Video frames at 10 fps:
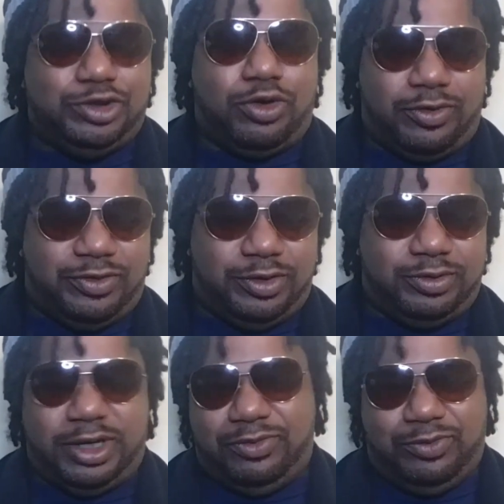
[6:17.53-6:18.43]

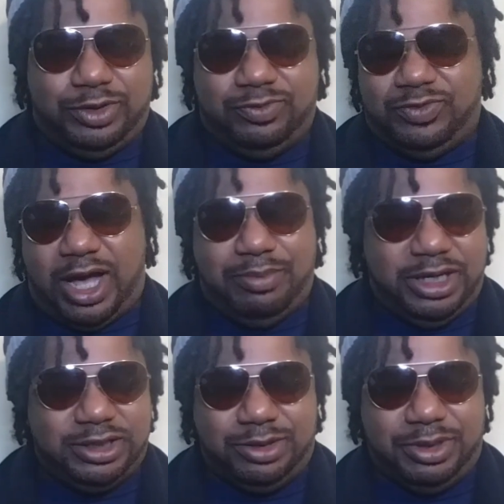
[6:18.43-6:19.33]
Norfolk, and Vi
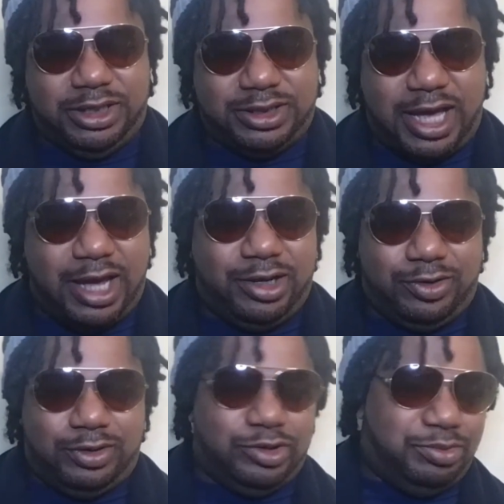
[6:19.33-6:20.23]
Beach to be exact,
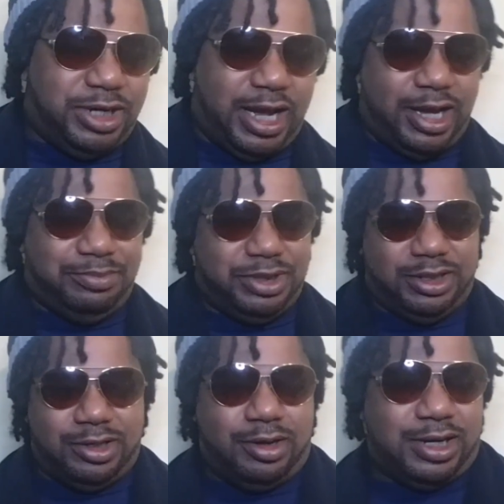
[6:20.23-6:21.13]
you know, a little bit of
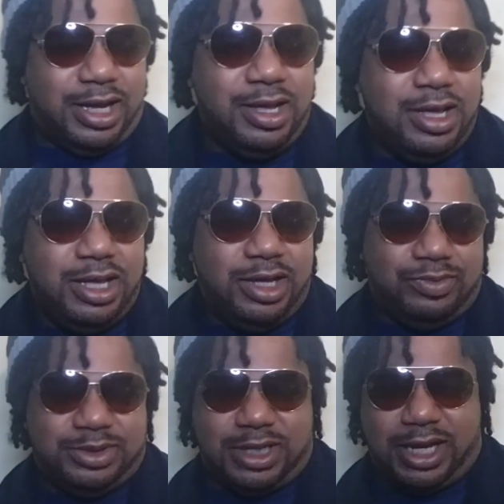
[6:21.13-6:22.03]
Hampton and all that.
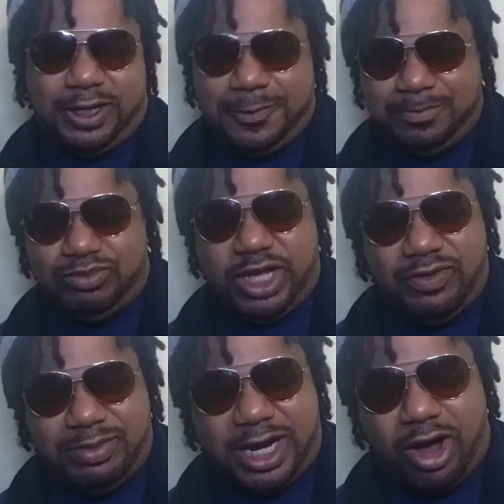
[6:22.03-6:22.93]
It was like,
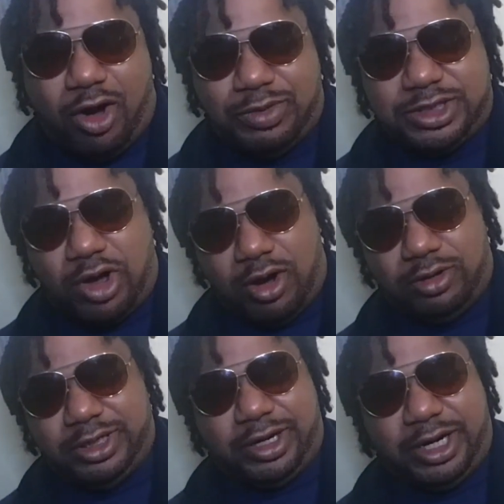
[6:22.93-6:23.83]
everybody always
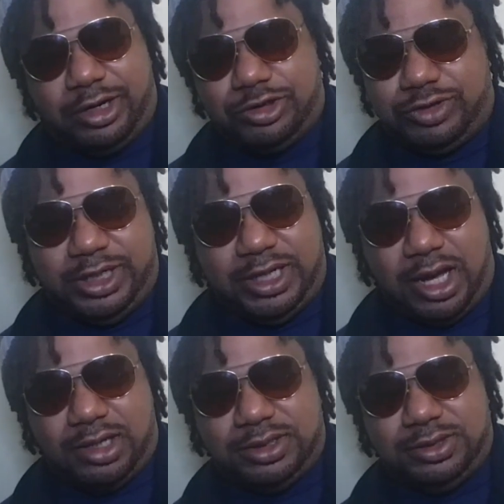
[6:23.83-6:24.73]
called their hair
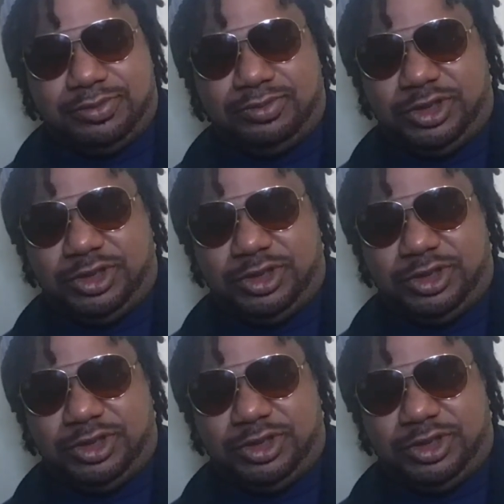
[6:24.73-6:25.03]
dreadlocks.